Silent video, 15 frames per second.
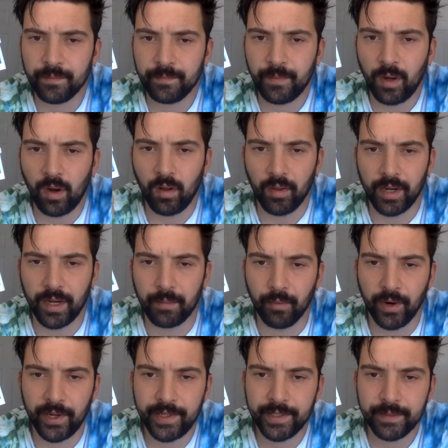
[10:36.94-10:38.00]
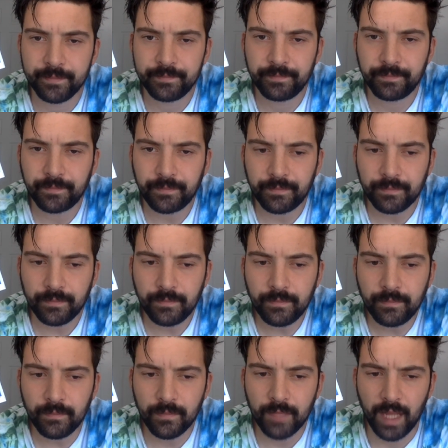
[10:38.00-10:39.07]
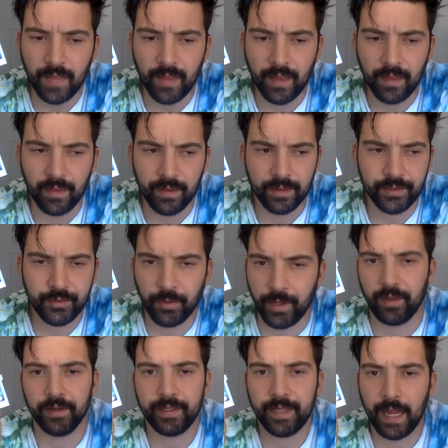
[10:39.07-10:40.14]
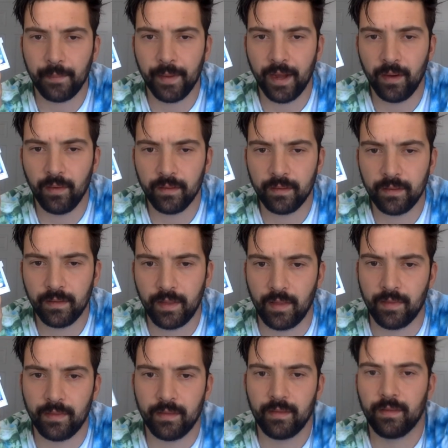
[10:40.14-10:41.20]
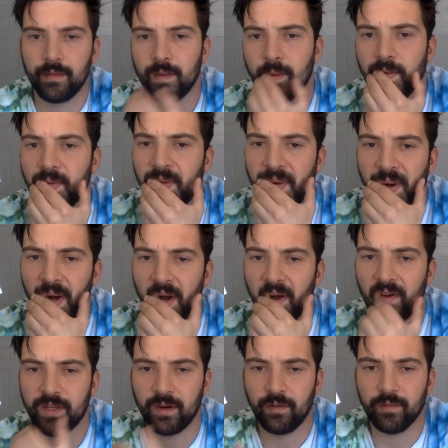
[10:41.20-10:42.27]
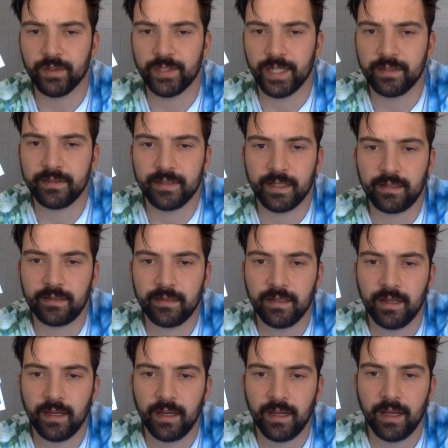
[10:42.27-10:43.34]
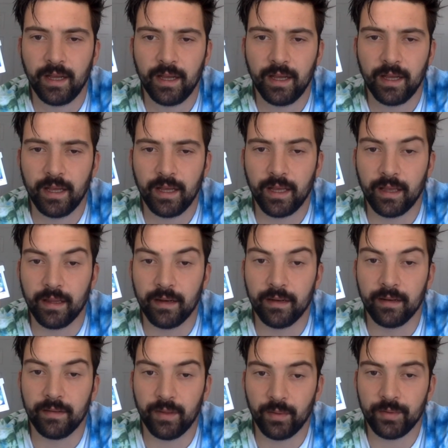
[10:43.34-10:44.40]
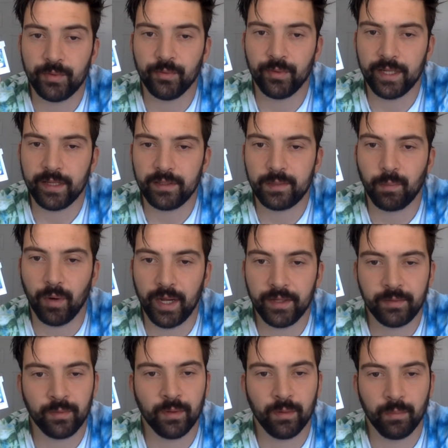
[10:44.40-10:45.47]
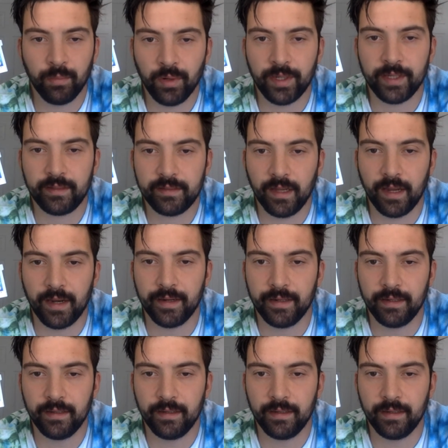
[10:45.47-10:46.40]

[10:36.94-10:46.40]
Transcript: holiday break, and then the trailer came out that for Gen 6, and those 3D sprites were pretty exciting.